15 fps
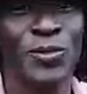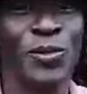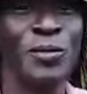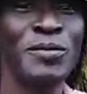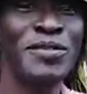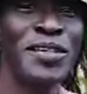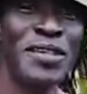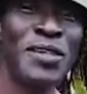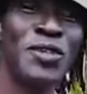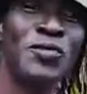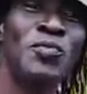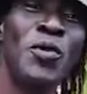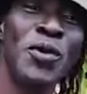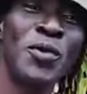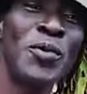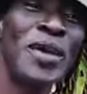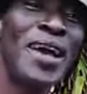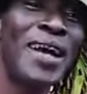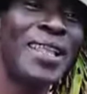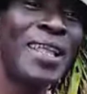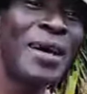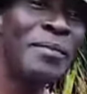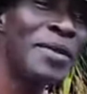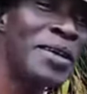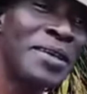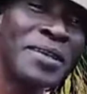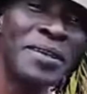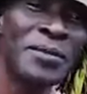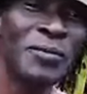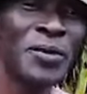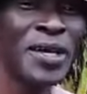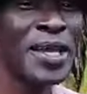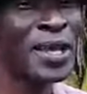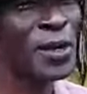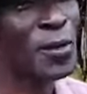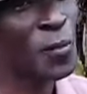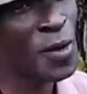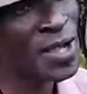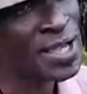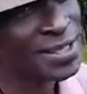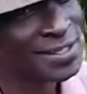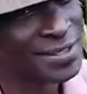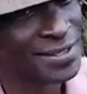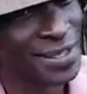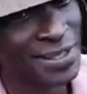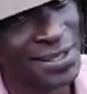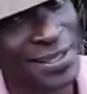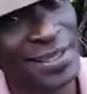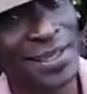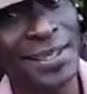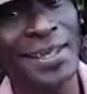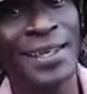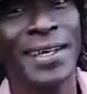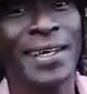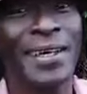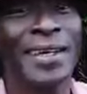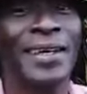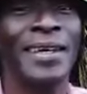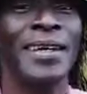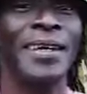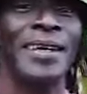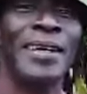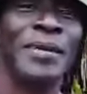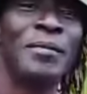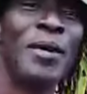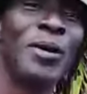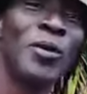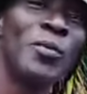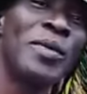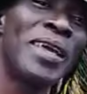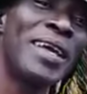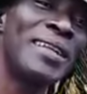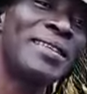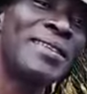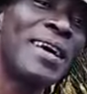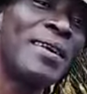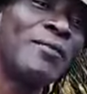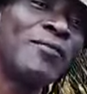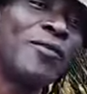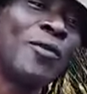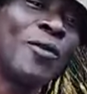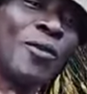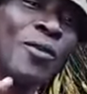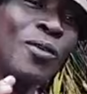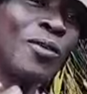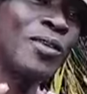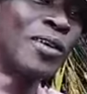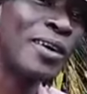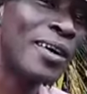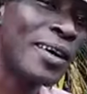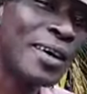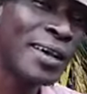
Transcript: Something this morning we alarming where it come out yesterday, but not be get time for